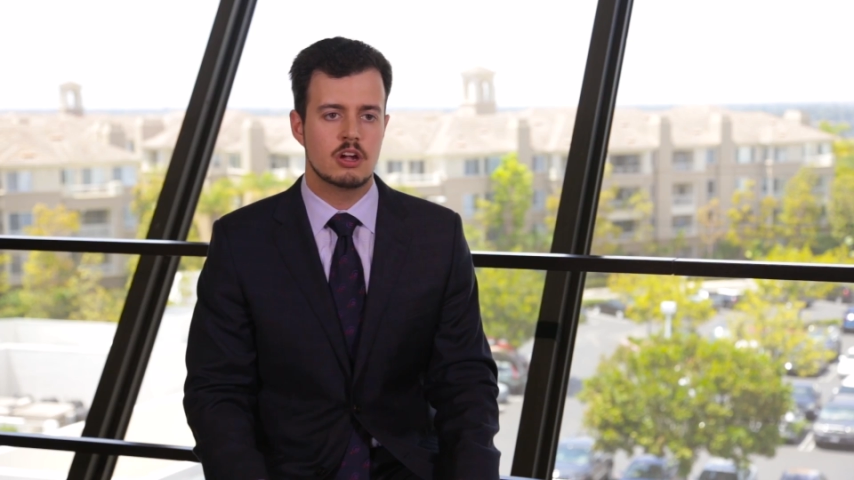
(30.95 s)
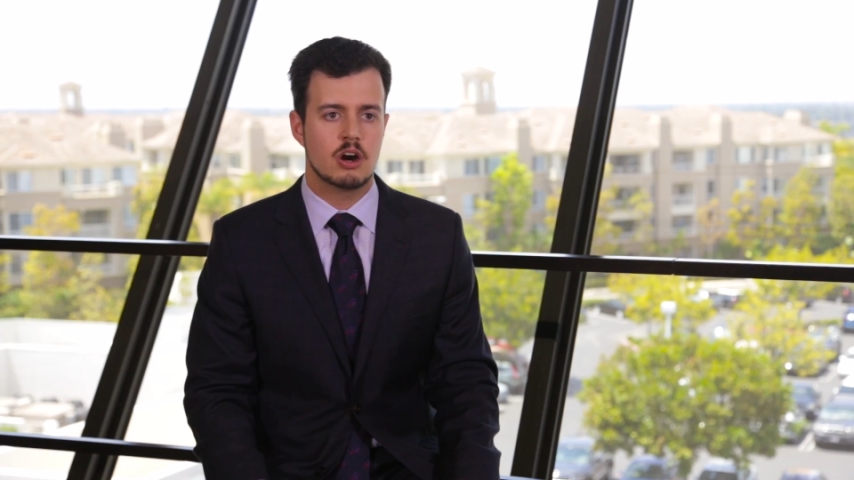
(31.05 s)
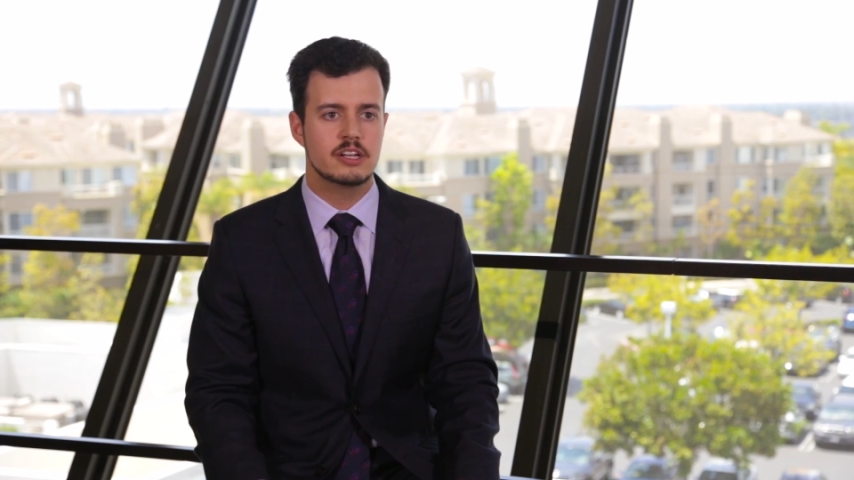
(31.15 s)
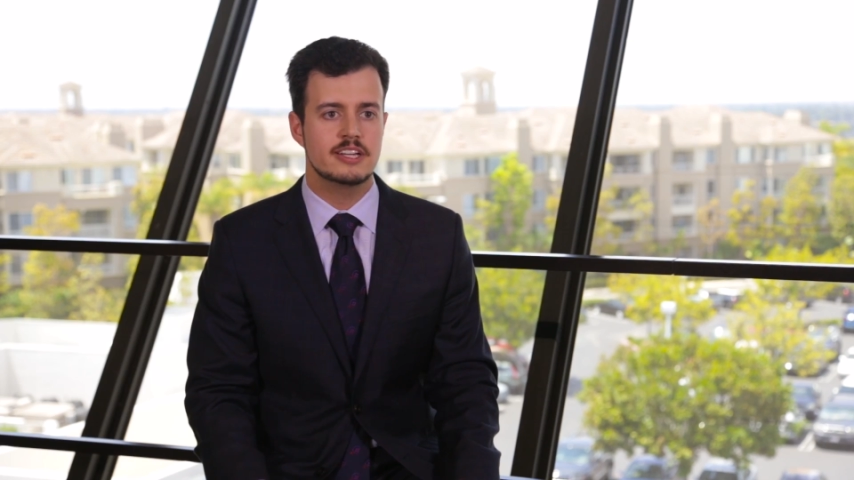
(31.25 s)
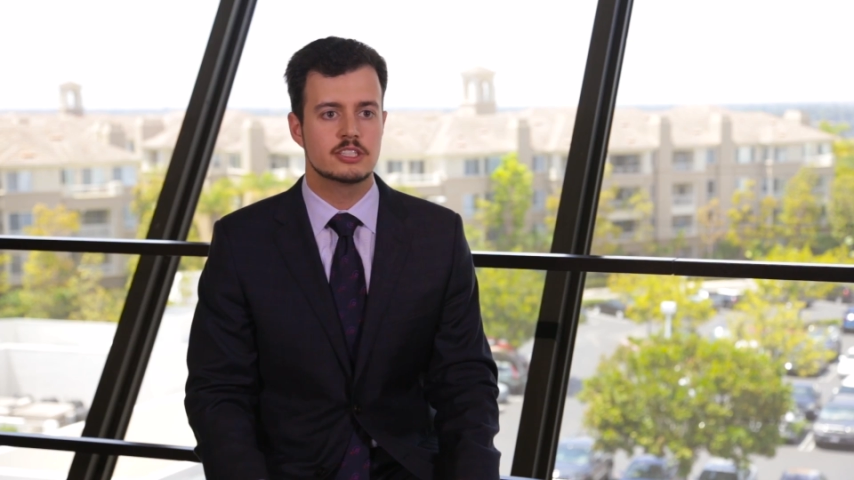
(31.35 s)

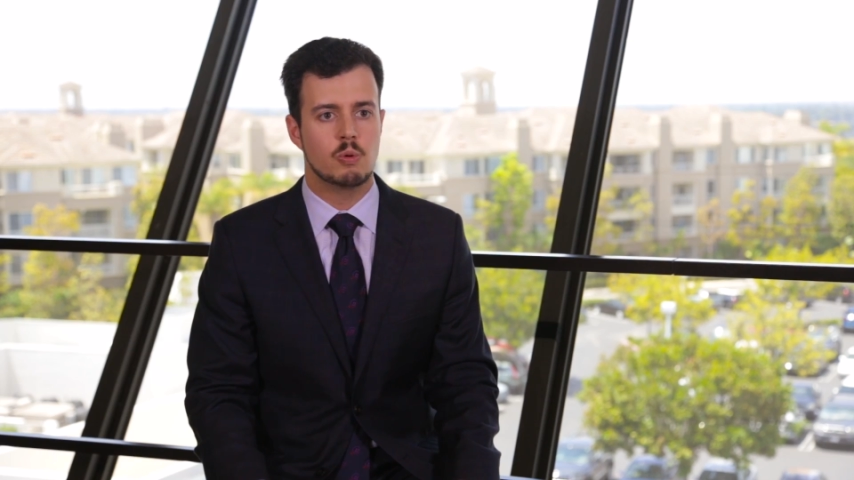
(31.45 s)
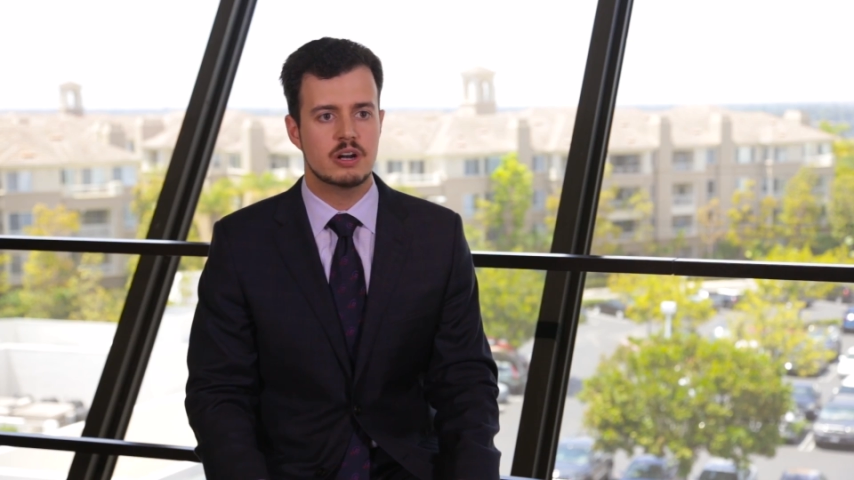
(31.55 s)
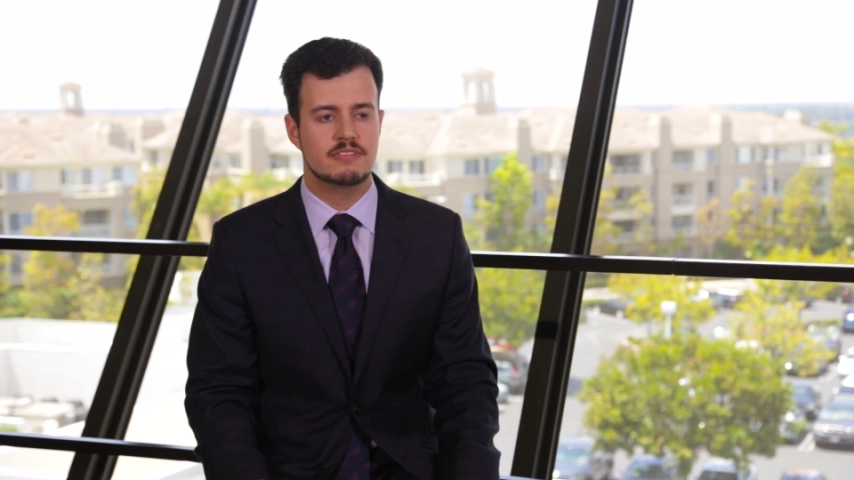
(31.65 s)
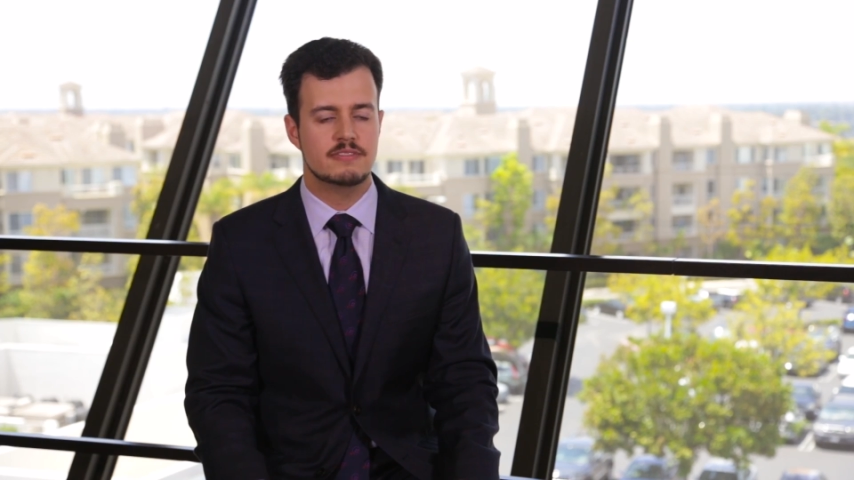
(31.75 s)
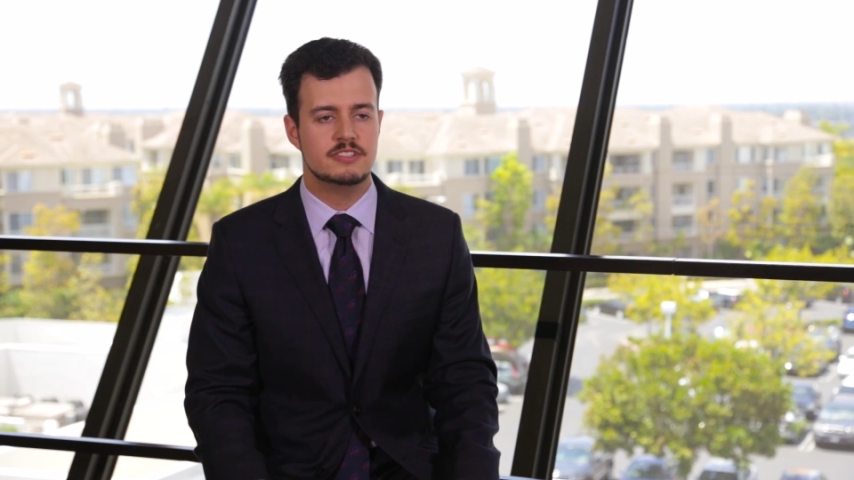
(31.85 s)
Early in
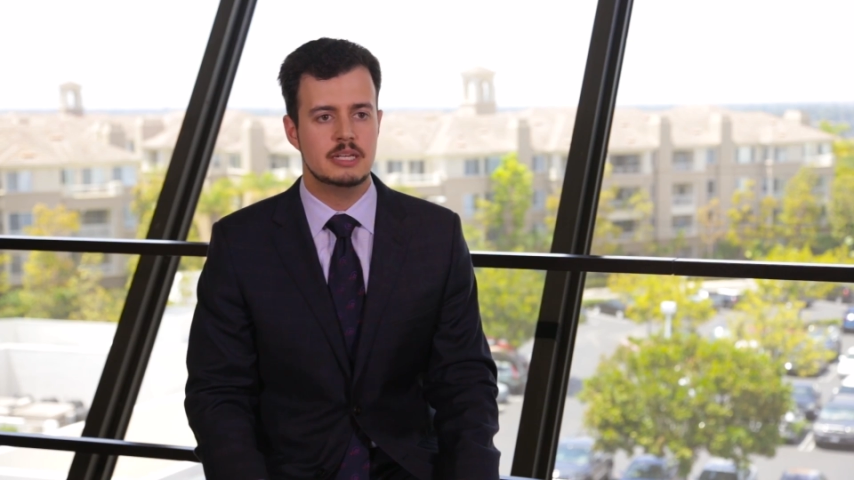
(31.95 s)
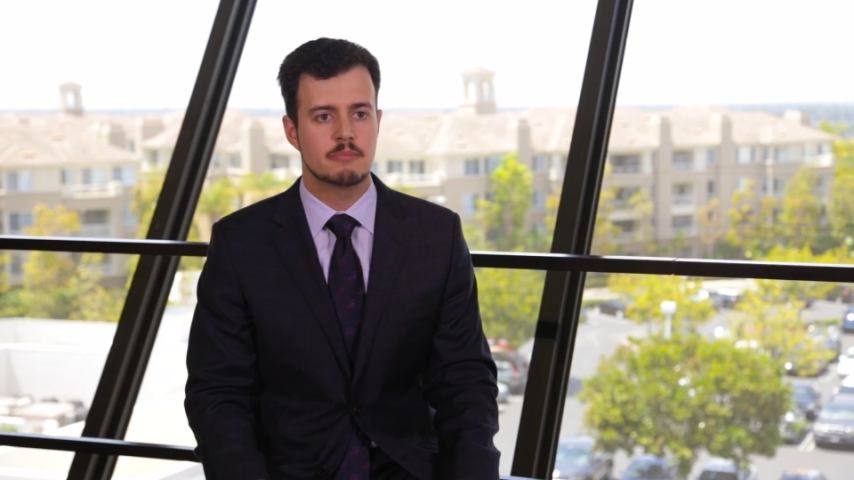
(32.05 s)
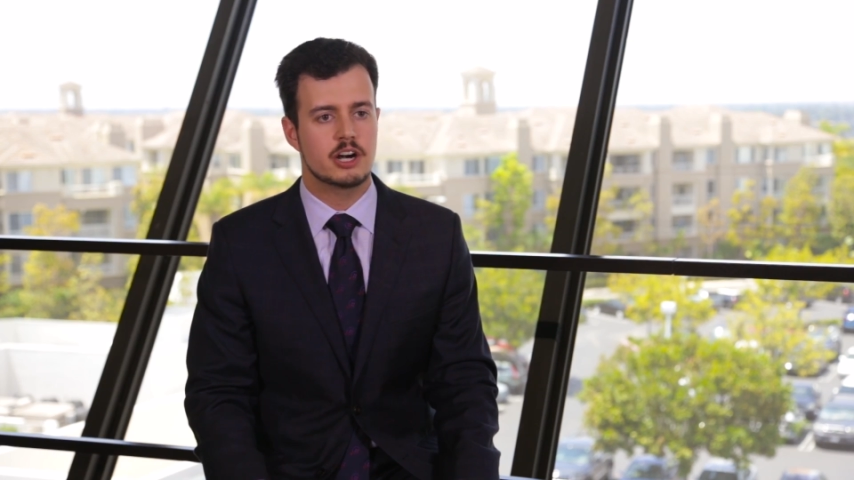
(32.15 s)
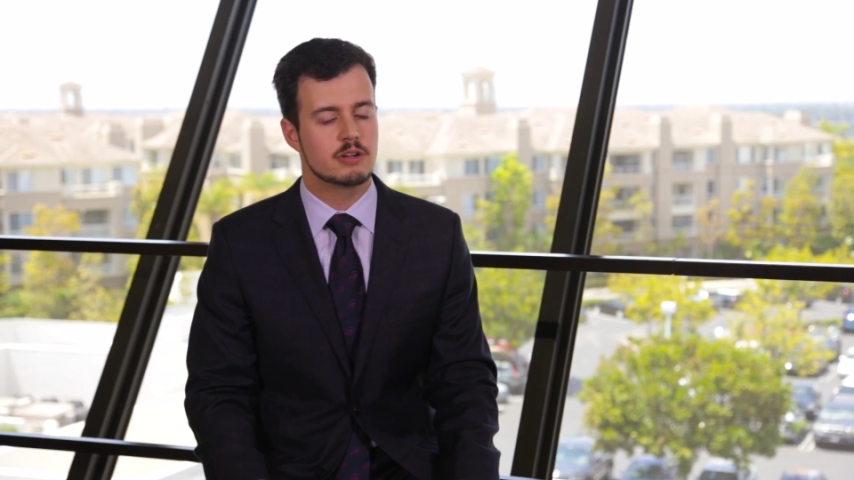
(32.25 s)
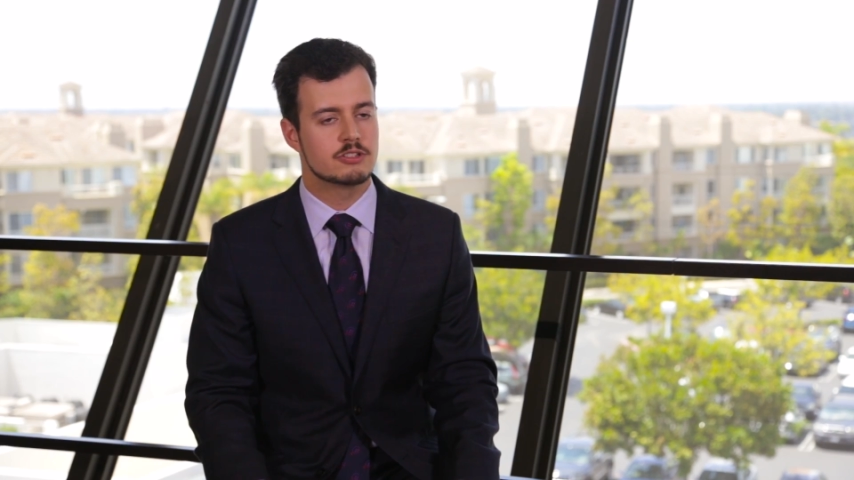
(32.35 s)
2015,
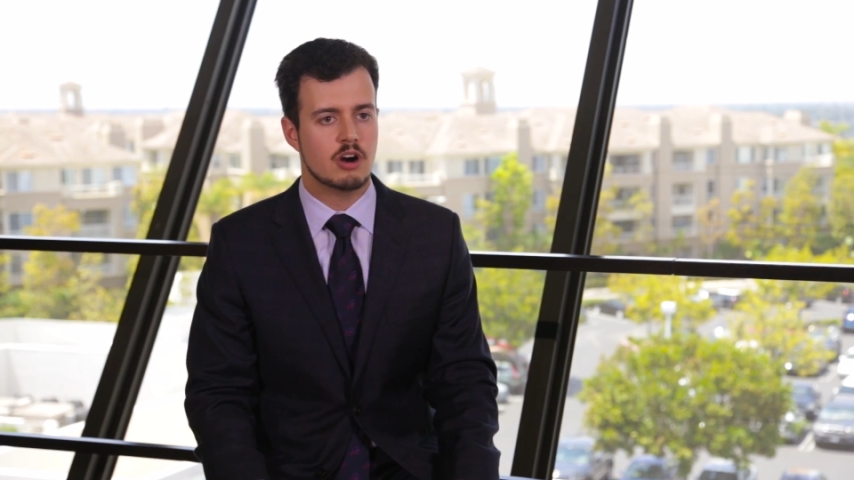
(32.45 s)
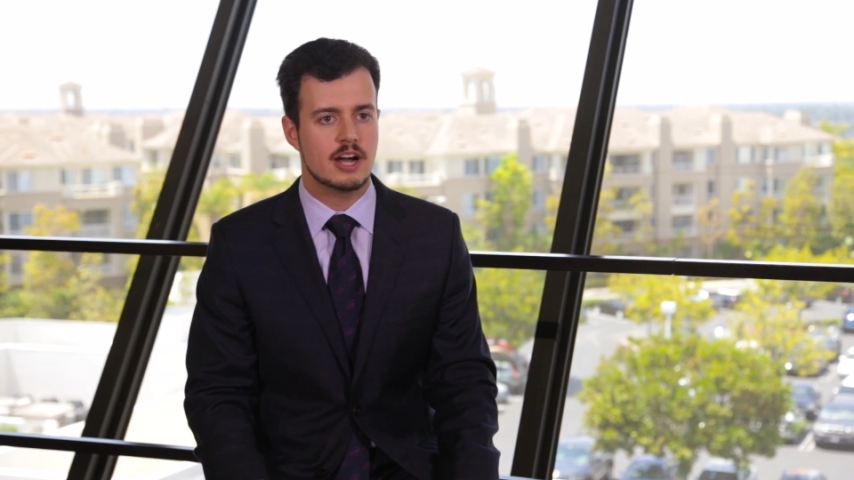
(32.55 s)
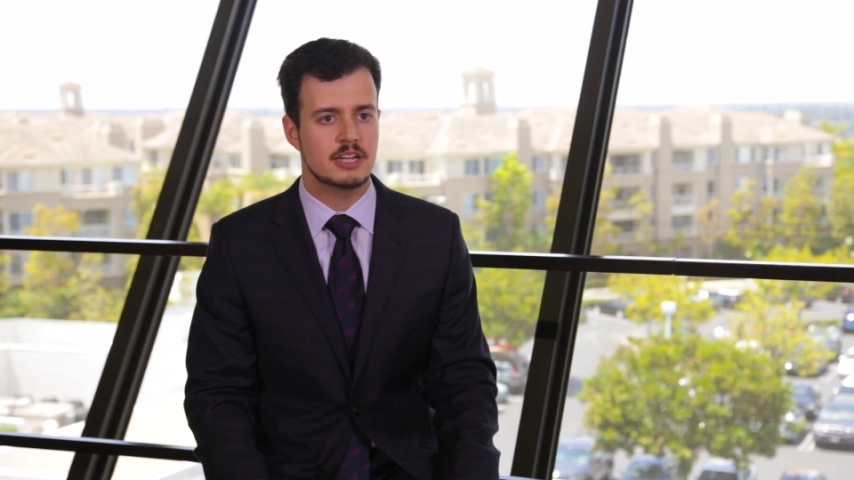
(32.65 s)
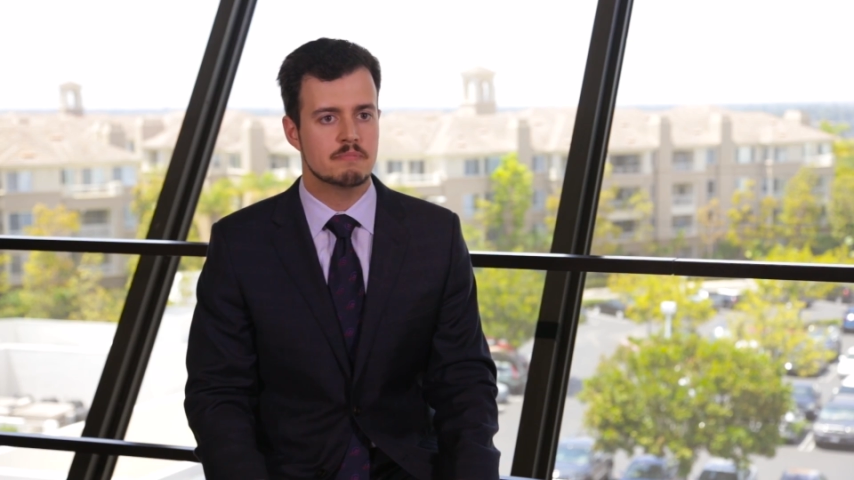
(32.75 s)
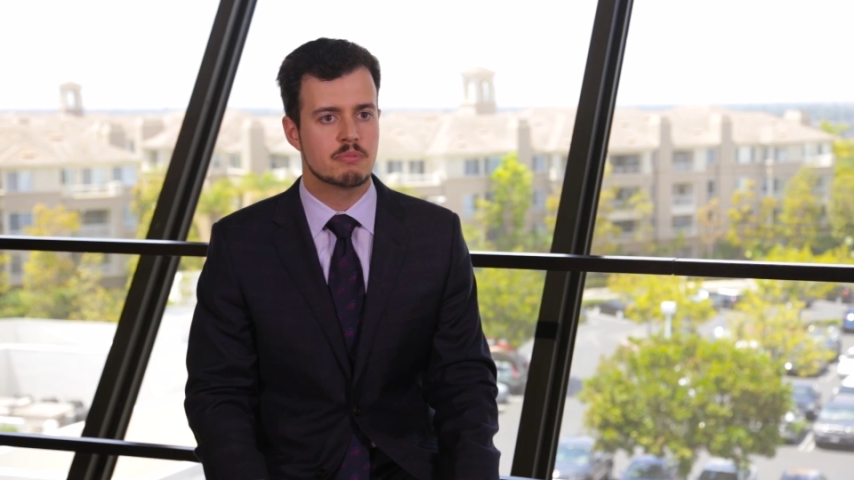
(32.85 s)
Mario Draghi,